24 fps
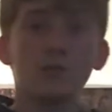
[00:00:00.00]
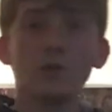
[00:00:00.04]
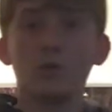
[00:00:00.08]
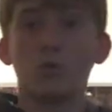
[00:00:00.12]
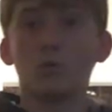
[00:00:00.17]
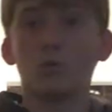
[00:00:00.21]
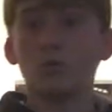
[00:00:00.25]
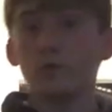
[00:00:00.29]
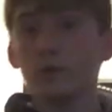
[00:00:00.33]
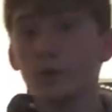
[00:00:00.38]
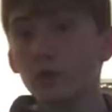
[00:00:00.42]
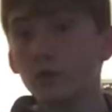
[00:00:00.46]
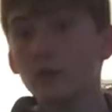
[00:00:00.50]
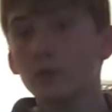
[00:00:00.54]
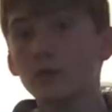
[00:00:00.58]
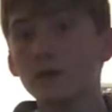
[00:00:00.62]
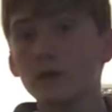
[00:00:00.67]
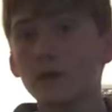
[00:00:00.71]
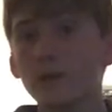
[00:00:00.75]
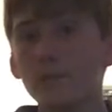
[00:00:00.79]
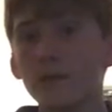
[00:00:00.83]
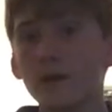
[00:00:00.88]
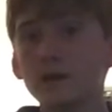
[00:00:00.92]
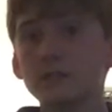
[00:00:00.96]
The real
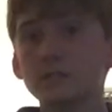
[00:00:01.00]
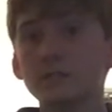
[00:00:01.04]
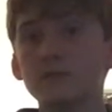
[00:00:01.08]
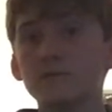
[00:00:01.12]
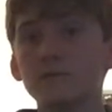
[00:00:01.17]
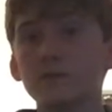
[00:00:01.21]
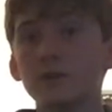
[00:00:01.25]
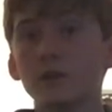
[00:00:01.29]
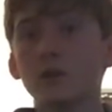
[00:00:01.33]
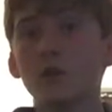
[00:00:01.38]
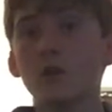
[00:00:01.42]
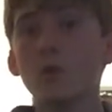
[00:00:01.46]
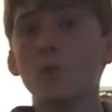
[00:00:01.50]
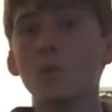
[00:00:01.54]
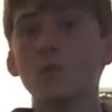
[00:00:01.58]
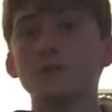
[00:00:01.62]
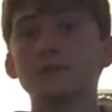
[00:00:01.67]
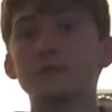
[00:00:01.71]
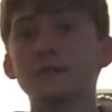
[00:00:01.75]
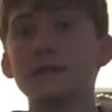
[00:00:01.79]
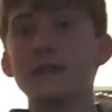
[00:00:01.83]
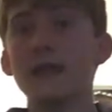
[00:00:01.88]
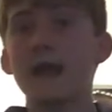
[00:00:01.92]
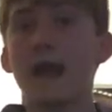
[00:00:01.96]
unboxing video
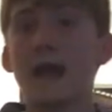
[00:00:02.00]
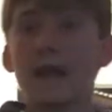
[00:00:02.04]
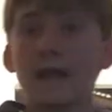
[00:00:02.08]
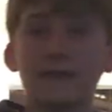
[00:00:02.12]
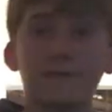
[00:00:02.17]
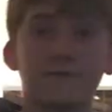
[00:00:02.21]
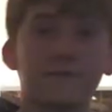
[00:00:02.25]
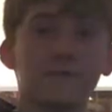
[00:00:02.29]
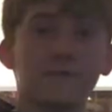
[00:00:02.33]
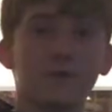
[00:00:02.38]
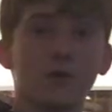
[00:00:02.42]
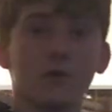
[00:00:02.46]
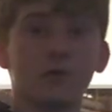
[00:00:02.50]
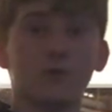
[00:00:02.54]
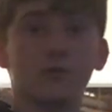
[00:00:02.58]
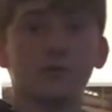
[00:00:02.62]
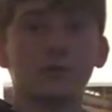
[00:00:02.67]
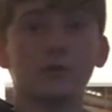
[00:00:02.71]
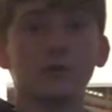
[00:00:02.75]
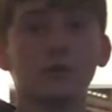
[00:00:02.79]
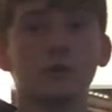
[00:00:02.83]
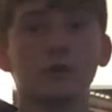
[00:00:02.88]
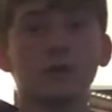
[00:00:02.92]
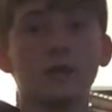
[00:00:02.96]
was the
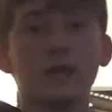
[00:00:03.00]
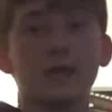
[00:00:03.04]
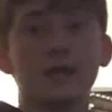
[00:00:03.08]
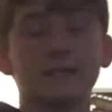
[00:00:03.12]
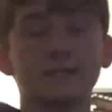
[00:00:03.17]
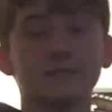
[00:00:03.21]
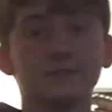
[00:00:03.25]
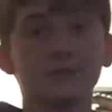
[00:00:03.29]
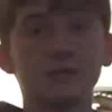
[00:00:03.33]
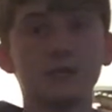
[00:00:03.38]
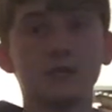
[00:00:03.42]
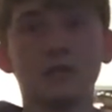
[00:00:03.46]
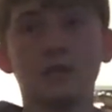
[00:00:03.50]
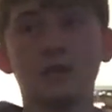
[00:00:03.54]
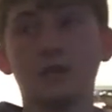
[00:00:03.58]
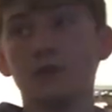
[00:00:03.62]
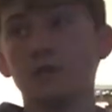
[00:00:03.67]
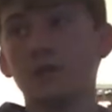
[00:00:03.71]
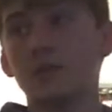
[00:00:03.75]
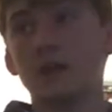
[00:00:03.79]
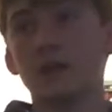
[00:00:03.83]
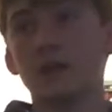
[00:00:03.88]
iPhone SE